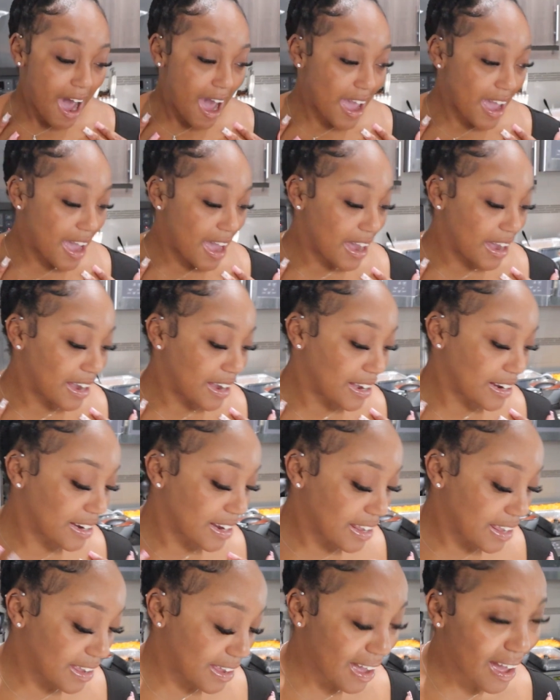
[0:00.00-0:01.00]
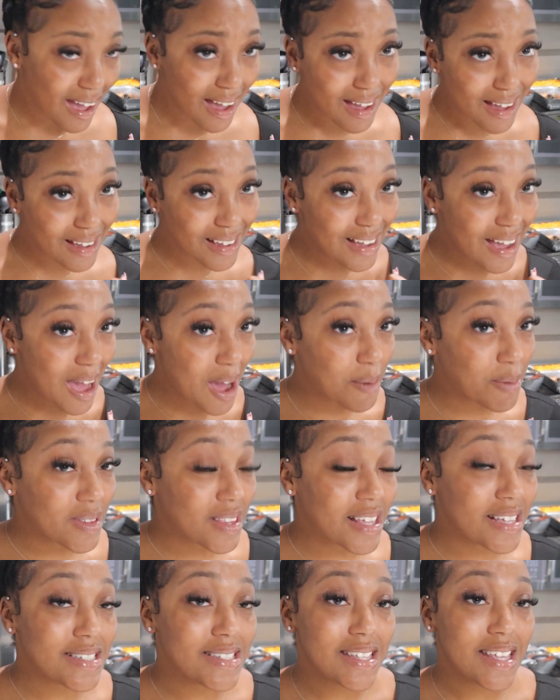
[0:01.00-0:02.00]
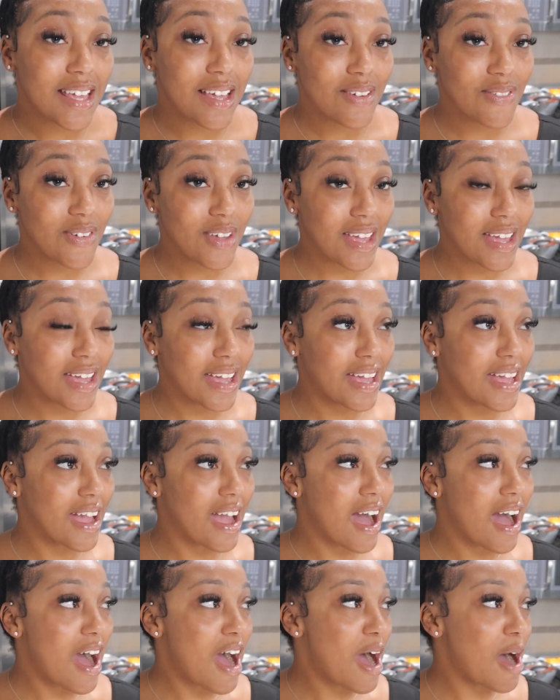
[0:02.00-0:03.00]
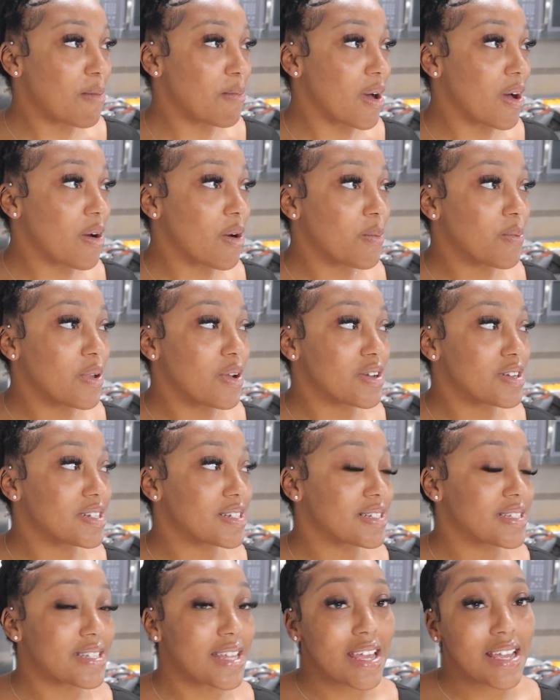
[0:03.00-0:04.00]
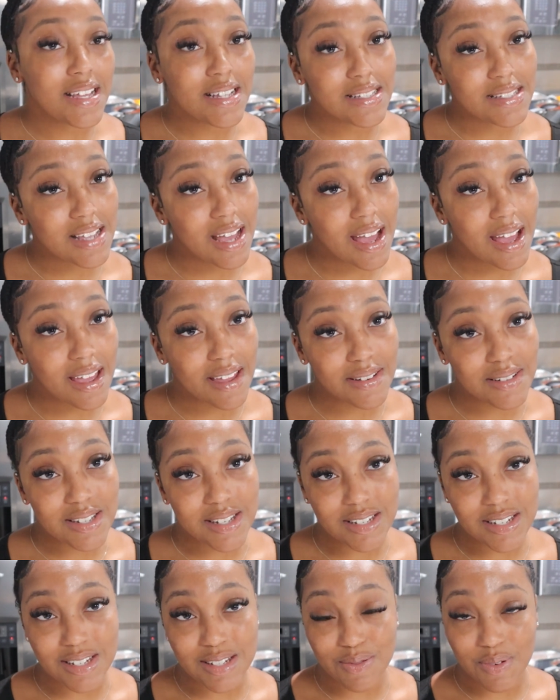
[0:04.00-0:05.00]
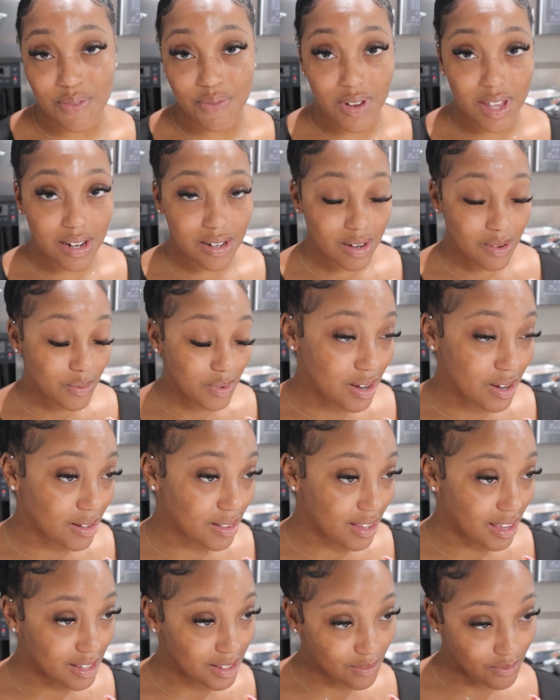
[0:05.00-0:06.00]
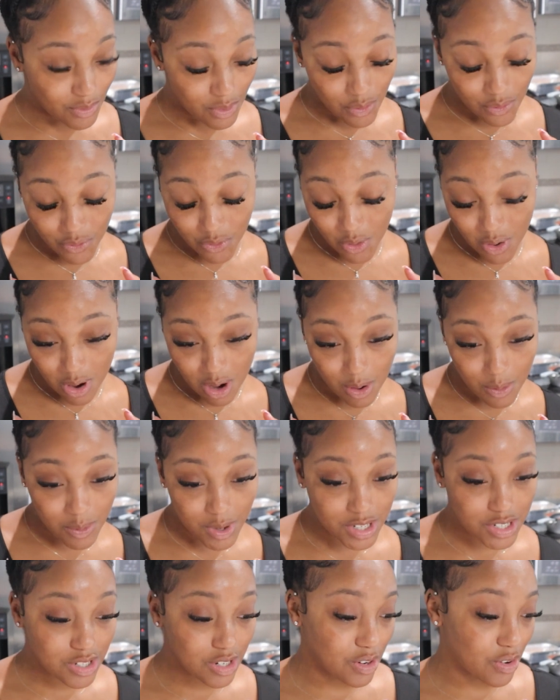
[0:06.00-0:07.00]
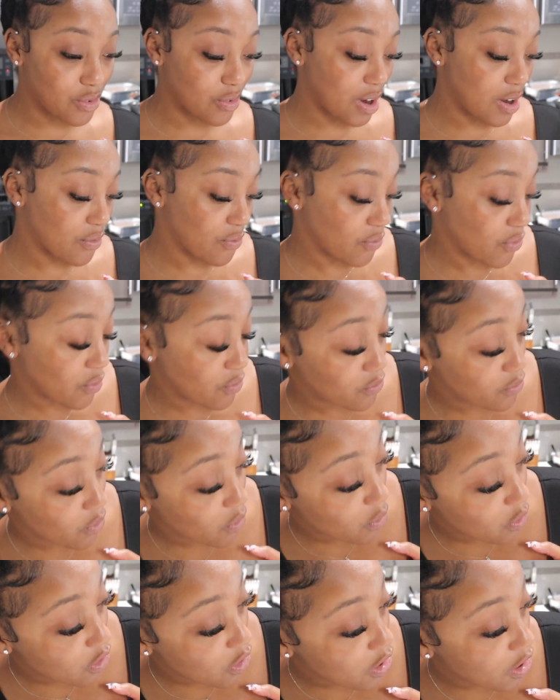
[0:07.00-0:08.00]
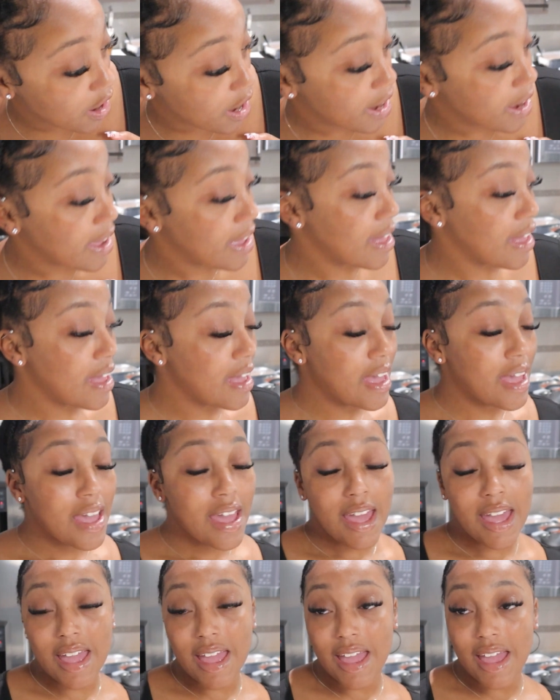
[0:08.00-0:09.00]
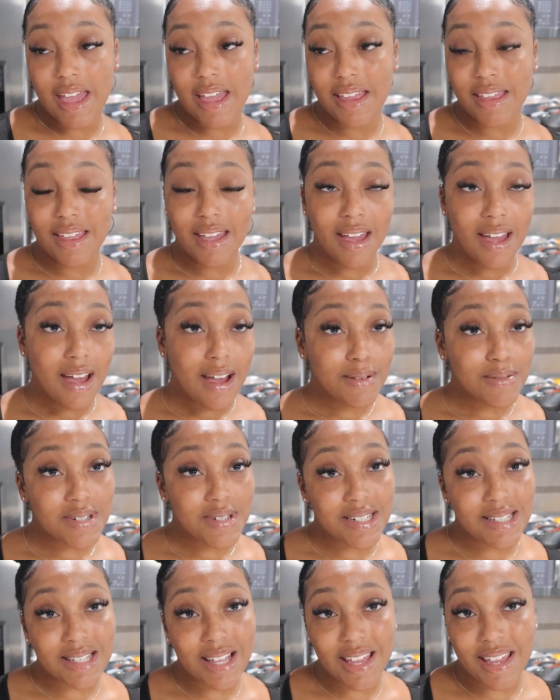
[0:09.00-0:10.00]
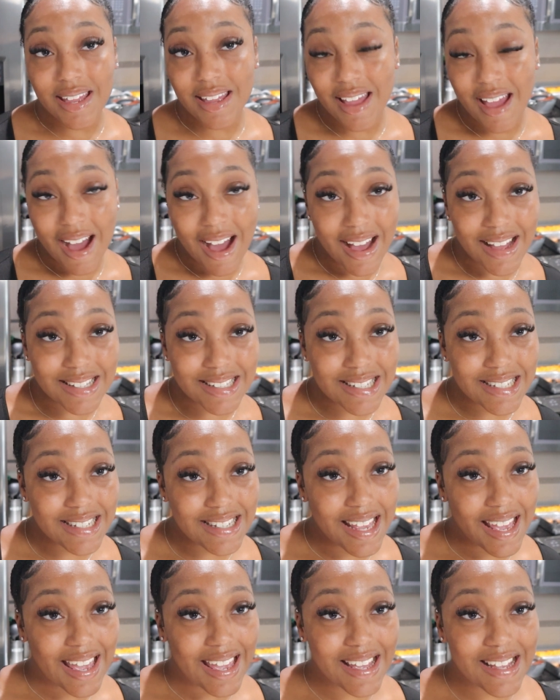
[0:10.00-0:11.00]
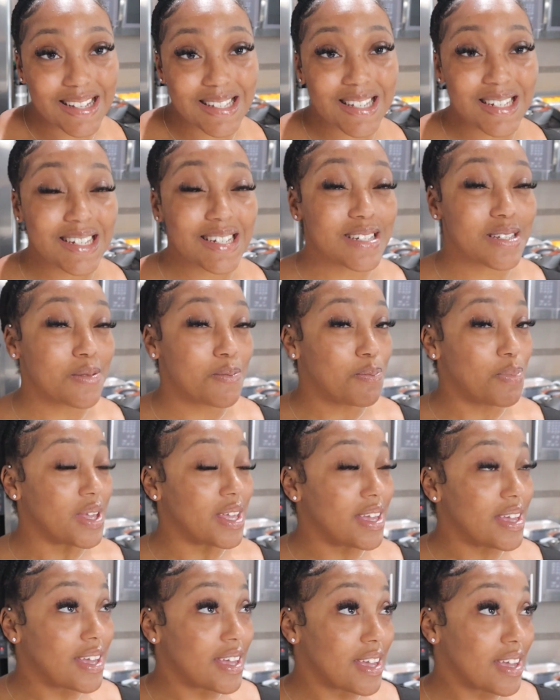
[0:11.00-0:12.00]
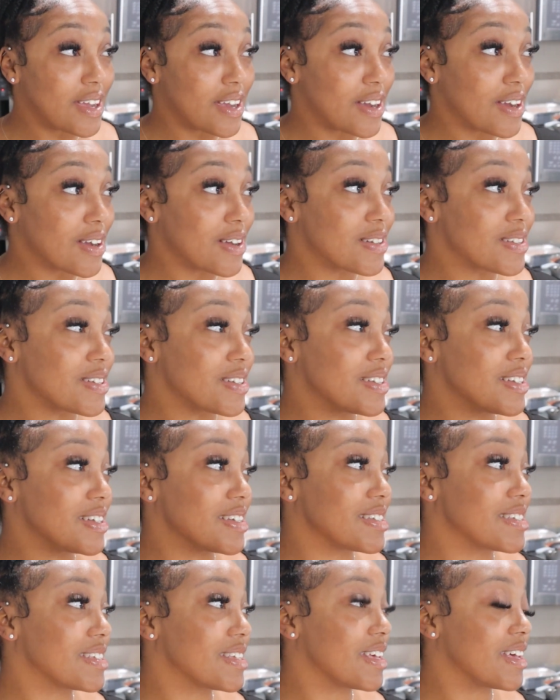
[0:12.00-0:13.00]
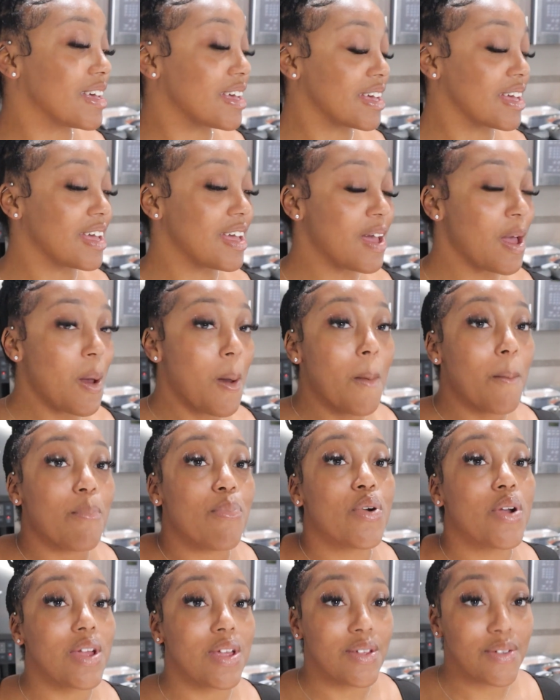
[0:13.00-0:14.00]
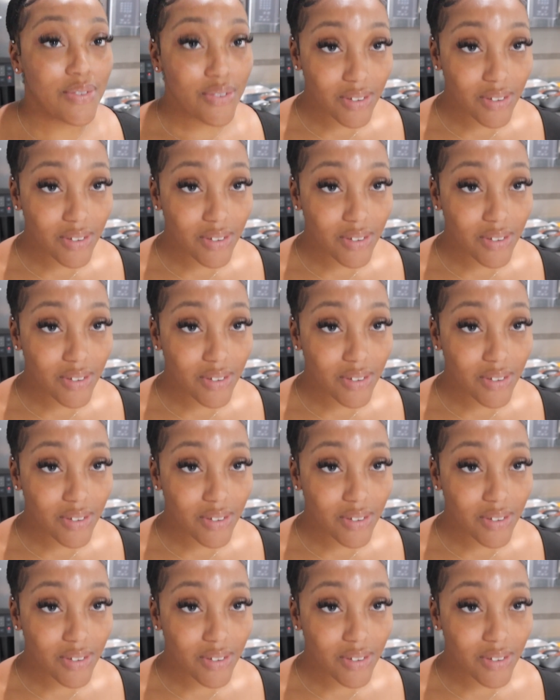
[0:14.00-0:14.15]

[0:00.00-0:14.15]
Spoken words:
And yeah, happy Thanksgiving. I hope you're just taking time to just reflect you're thankful for, what you're grateful for. And yeah, I'm just thanking God today to just be here, to just breathe.